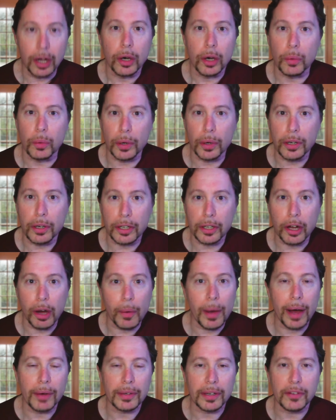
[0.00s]
we're going to go
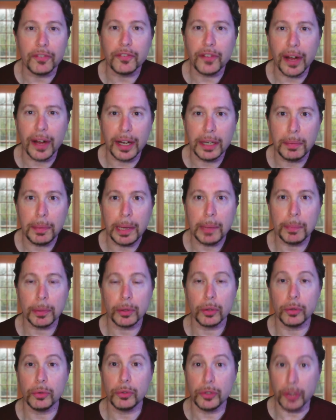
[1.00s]
out and find people
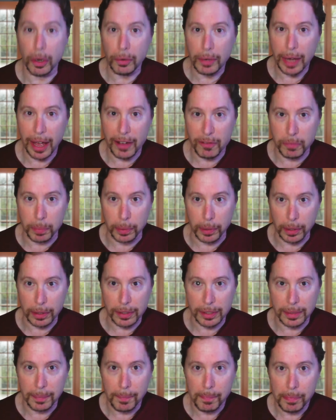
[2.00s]
who don't have
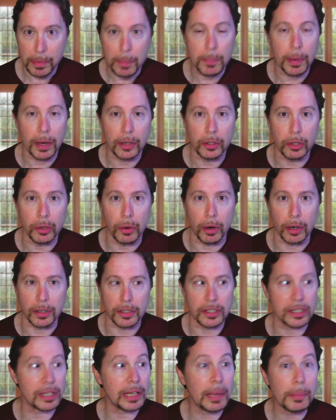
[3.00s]
books but who are
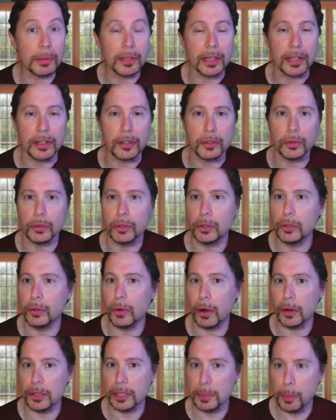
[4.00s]
celebrities or who
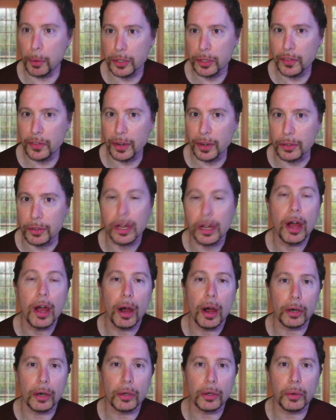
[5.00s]
are sports figures
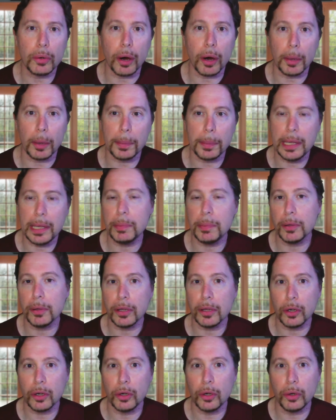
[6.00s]
or who are
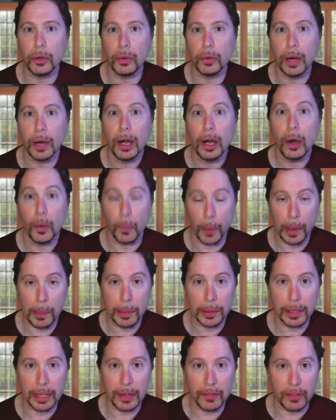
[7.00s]
people who we
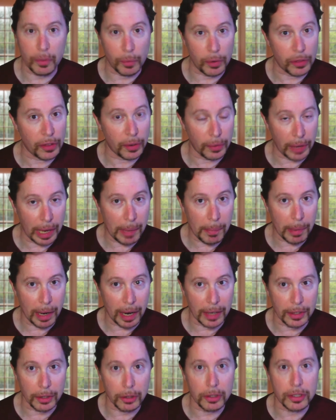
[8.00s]
believe that with their name
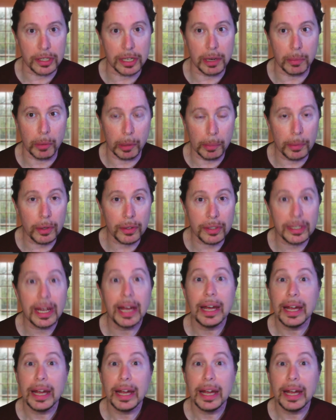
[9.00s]
behind it could sell more books.